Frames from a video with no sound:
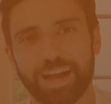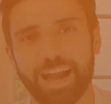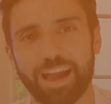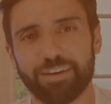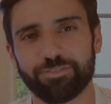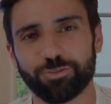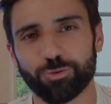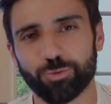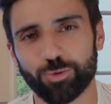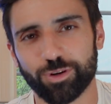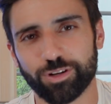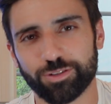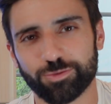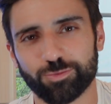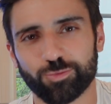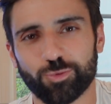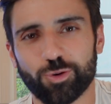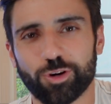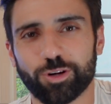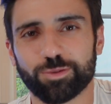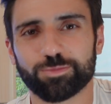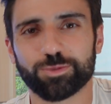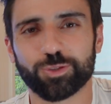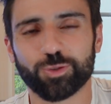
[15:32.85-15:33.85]
Hi,
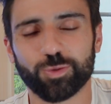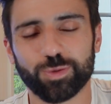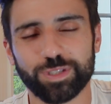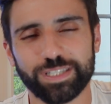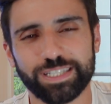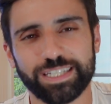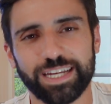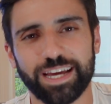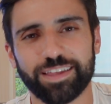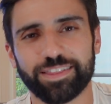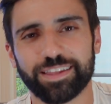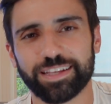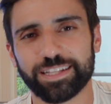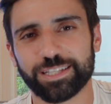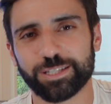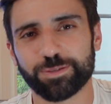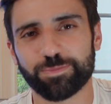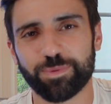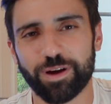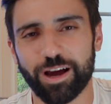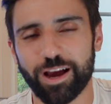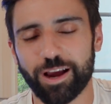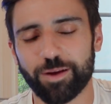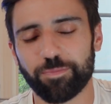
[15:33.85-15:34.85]
everyone. Welcome to Inside the
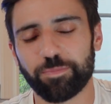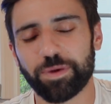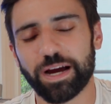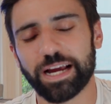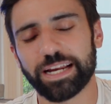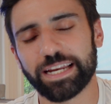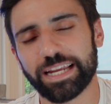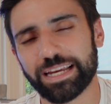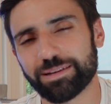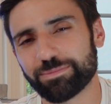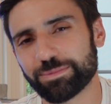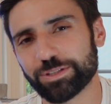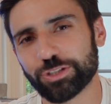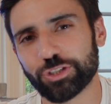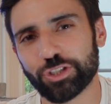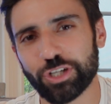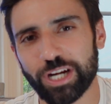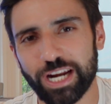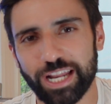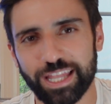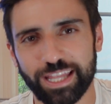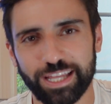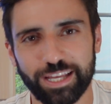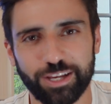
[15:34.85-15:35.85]
Inspired. My name
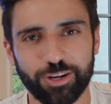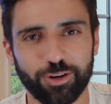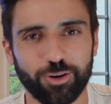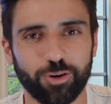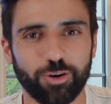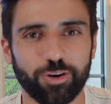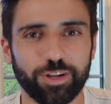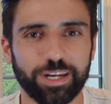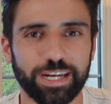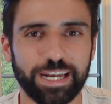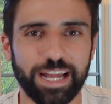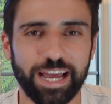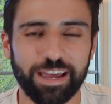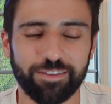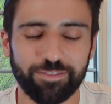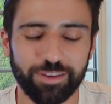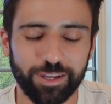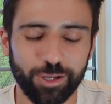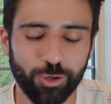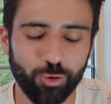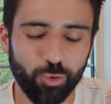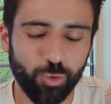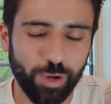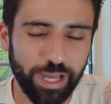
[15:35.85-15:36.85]
is Jonathan Cohen, and I
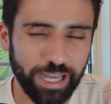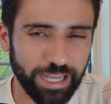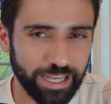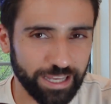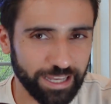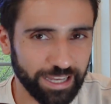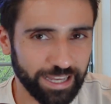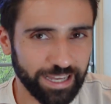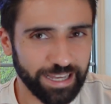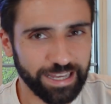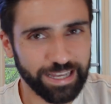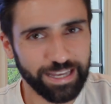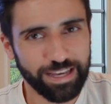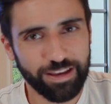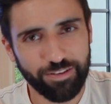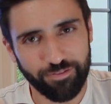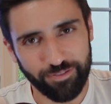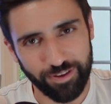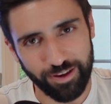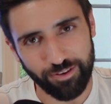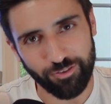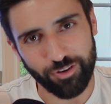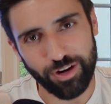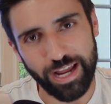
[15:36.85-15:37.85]
have a quick
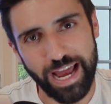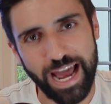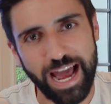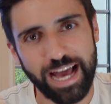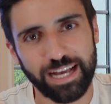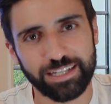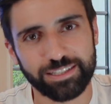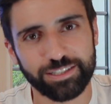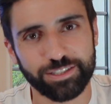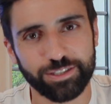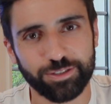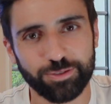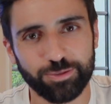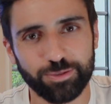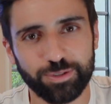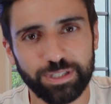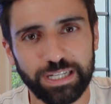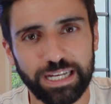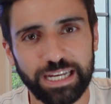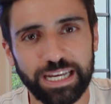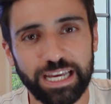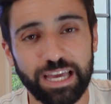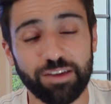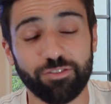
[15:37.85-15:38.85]
favor to ask
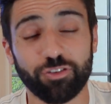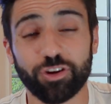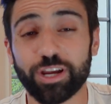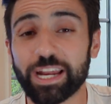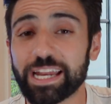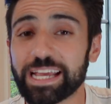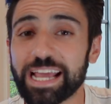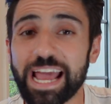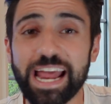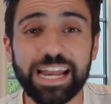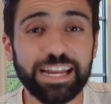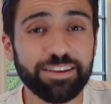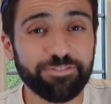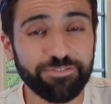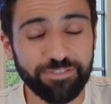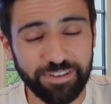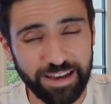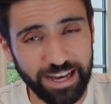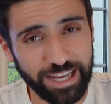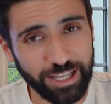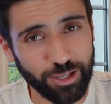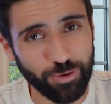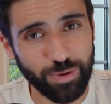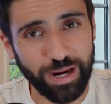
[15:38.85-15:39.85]
you. If you're getting any
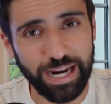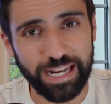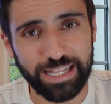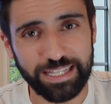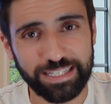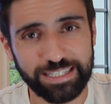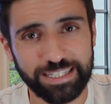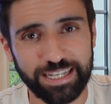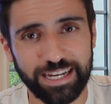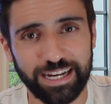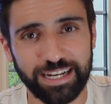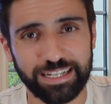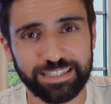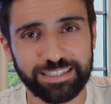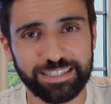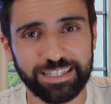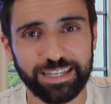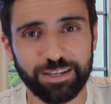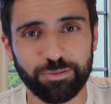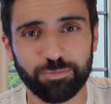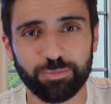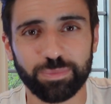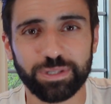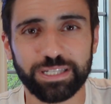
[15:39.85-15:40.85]
value out of this
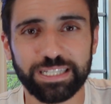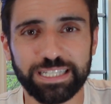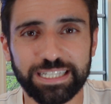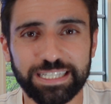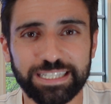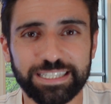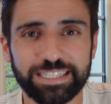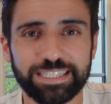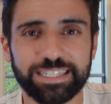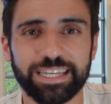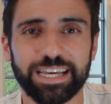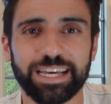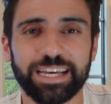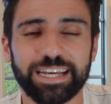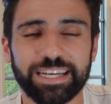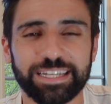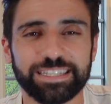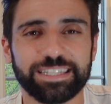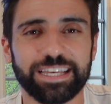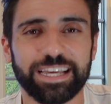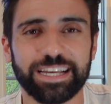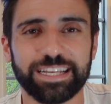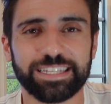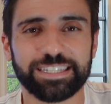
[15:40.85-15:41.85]
content, please
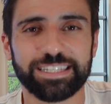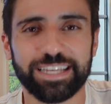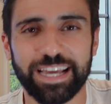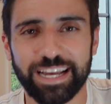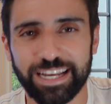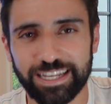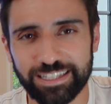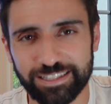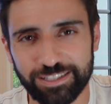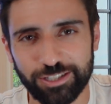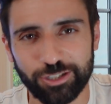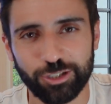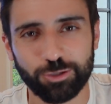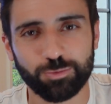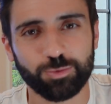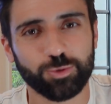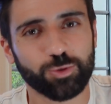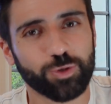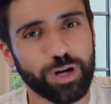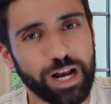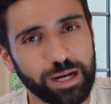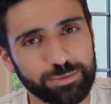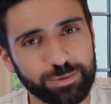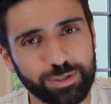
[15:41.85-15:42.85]
take a second to
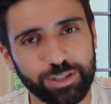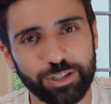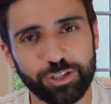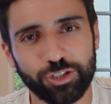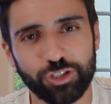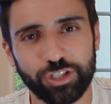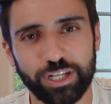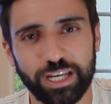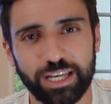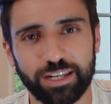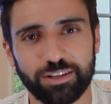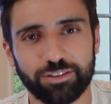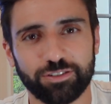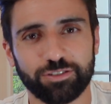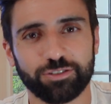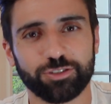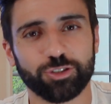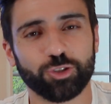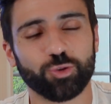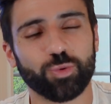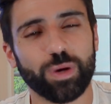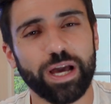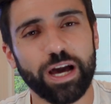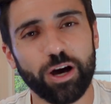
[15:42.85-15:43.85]
subscribe to the
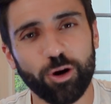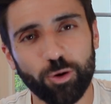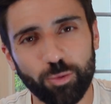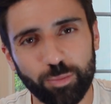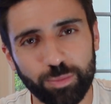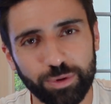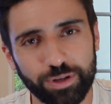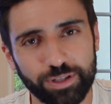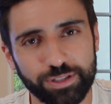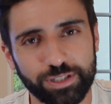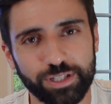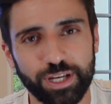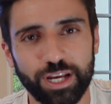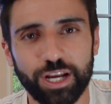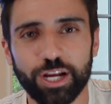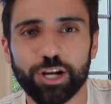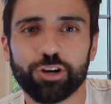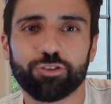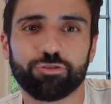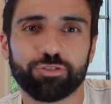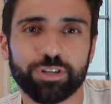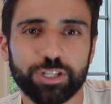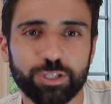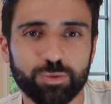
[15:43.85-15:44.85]
channel. You help us
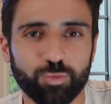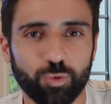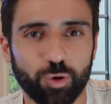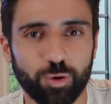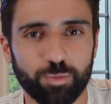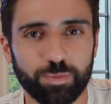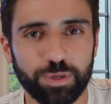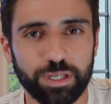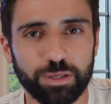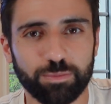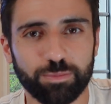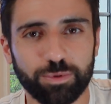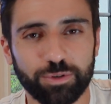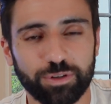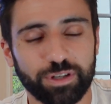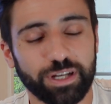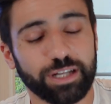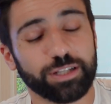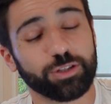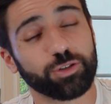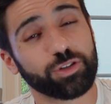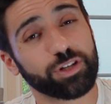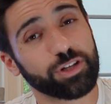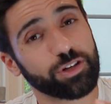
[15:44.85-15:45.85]
reach more
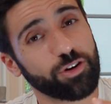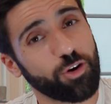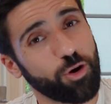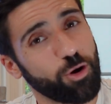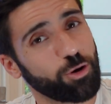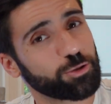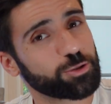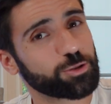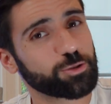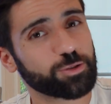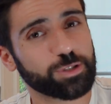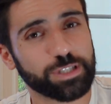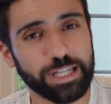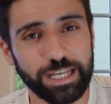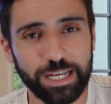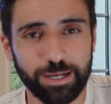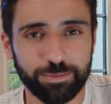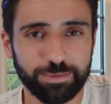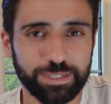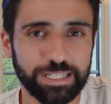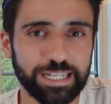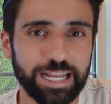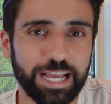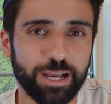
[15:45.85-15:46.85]
people, and you can also
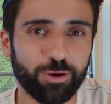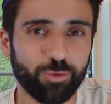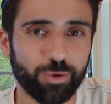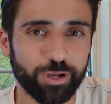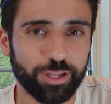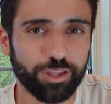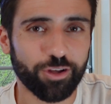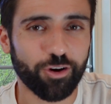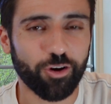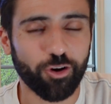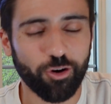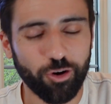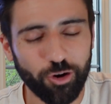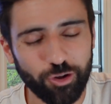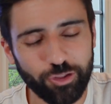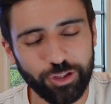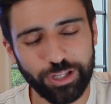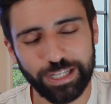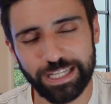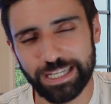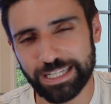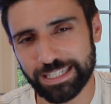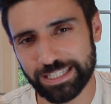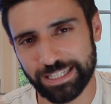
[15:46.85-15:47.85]
stay up to date with
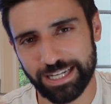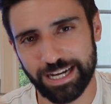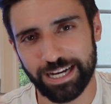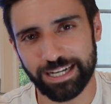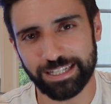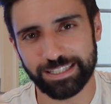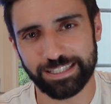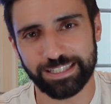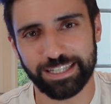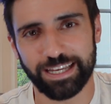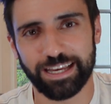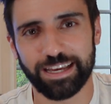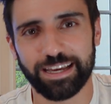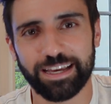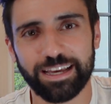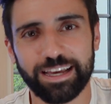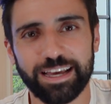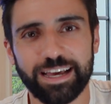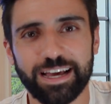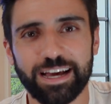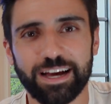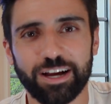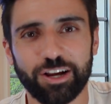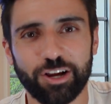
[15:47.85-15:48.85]
all the latest
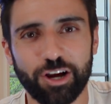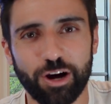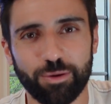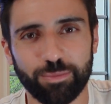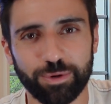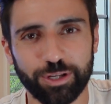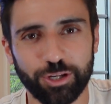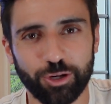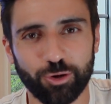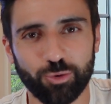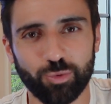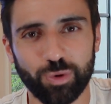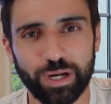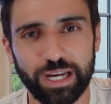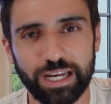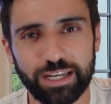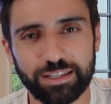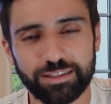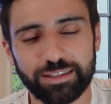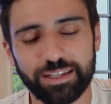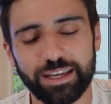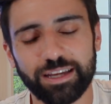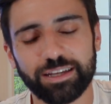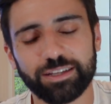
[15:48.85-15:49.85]
content coming your
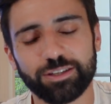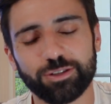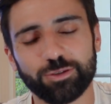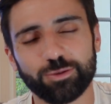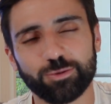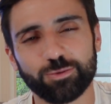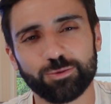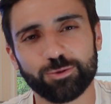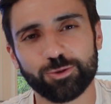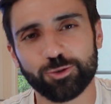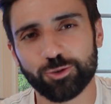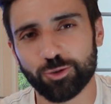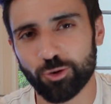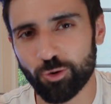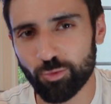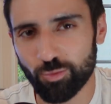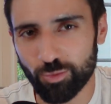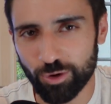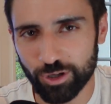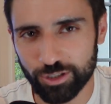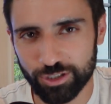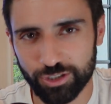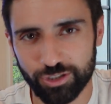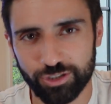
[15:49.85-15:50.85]
way. Thank you
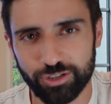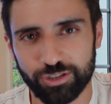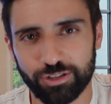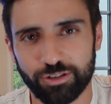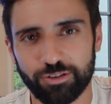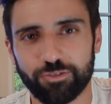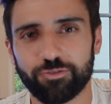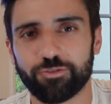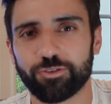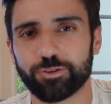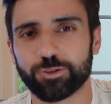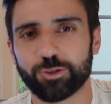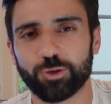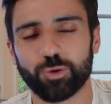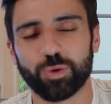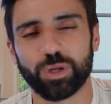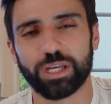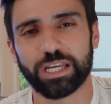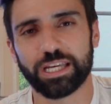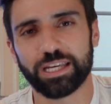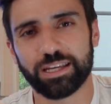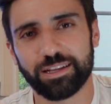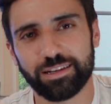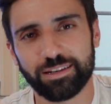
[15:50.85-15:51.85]
so much for
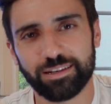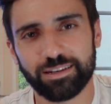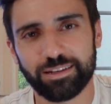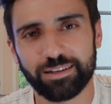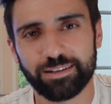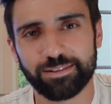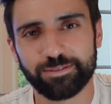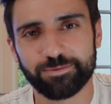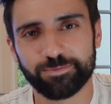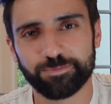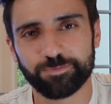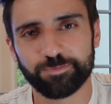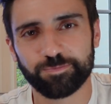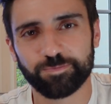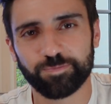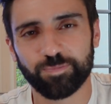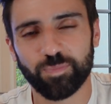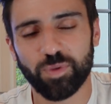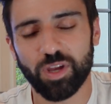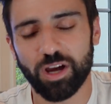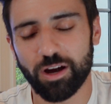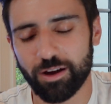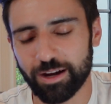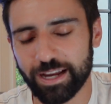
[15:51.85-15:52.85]
tuning in.
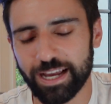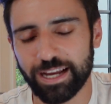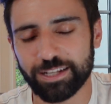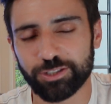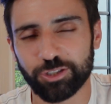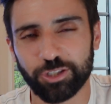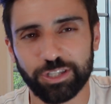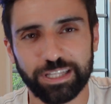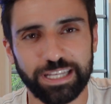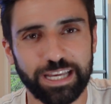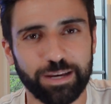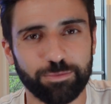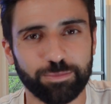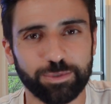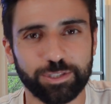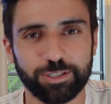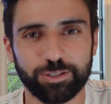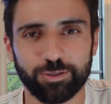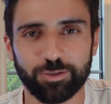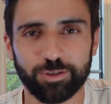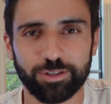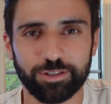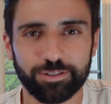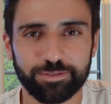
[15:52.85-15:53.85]
I'll catch you in the
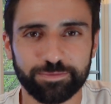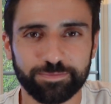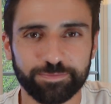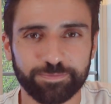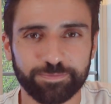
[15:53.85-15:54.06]
episode.